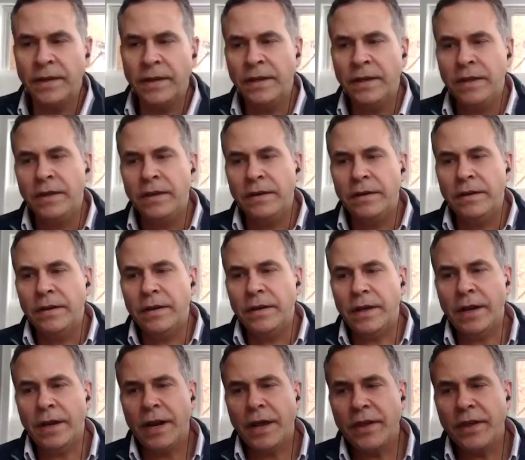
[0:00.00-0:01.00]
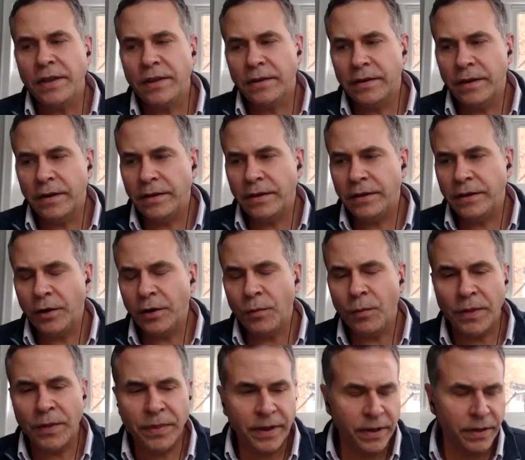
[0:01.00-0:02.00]
yeah and i think uh, you know
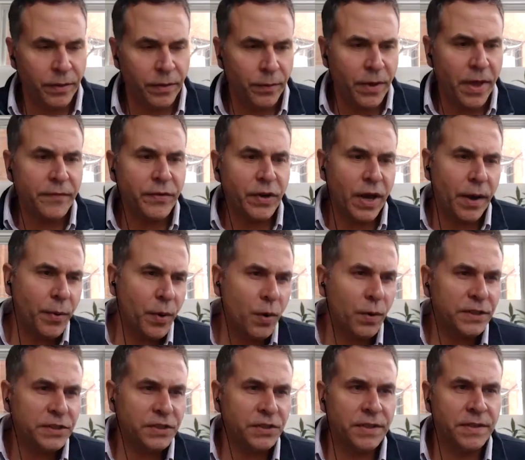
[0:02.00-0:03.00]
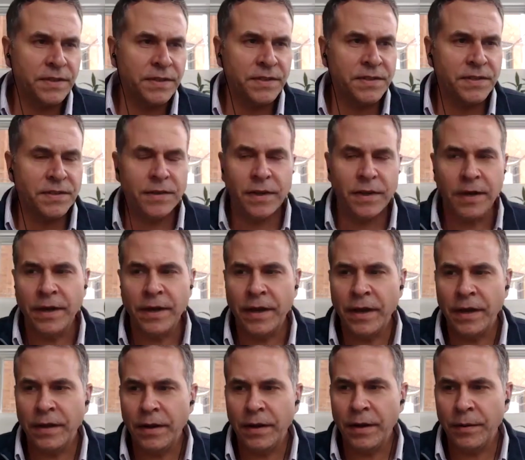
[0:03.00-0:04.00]
one thing that we have a couple questions uh,
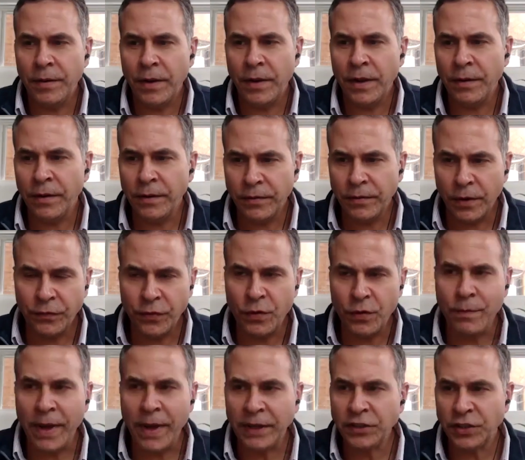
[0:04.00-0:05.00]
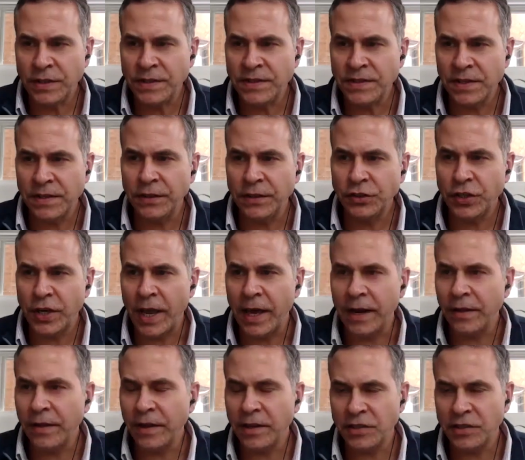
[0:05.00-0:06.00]
uh, uh, and a, a, few mentions in the chat
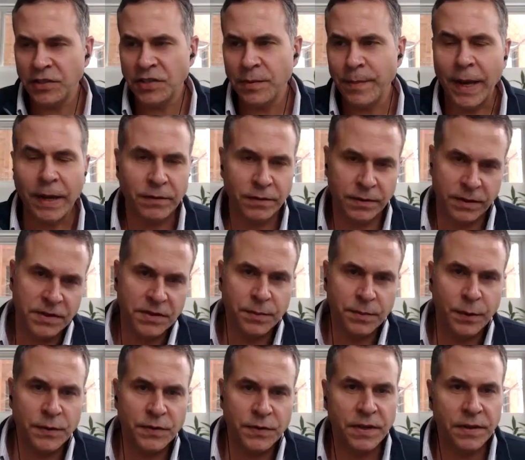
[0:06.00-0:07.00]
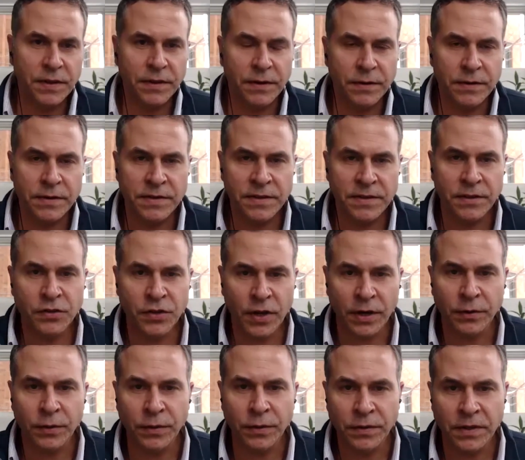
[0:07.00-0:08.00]
i think it's just about conspiracy theories in
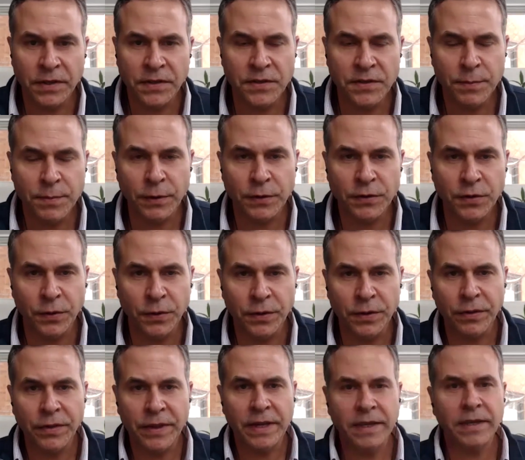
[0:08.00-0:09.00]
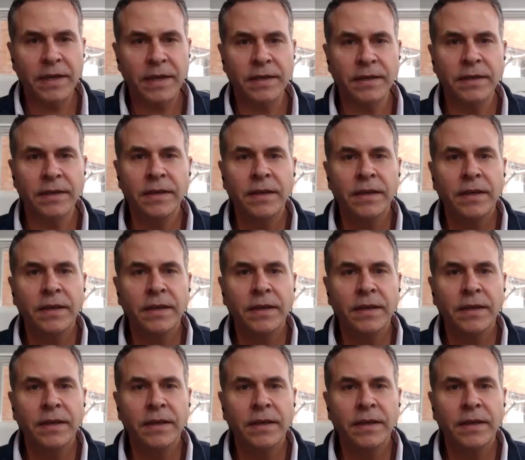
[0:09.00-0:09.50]
general and conspiratorial thinking